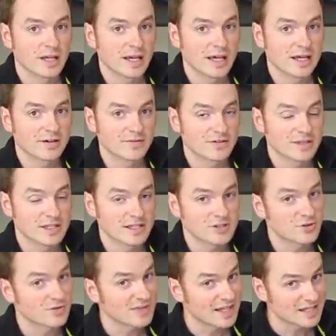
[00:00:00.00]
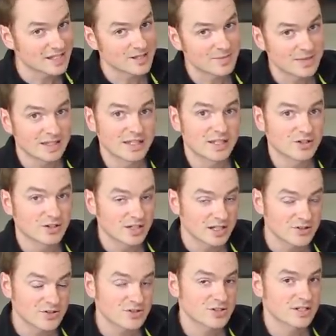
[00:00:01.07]
uh, for this. So if that's something that you're
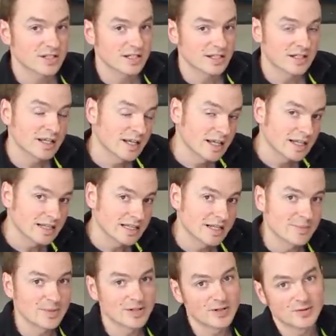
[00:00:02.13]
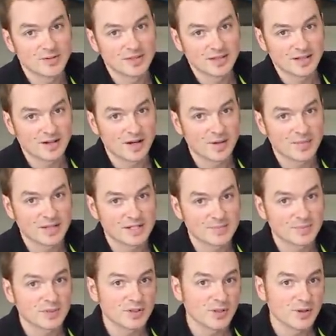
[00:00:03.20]
interested in, let me know in the comments comments
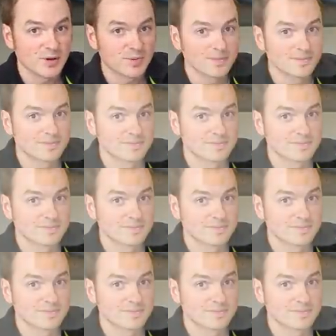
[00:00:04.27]
below.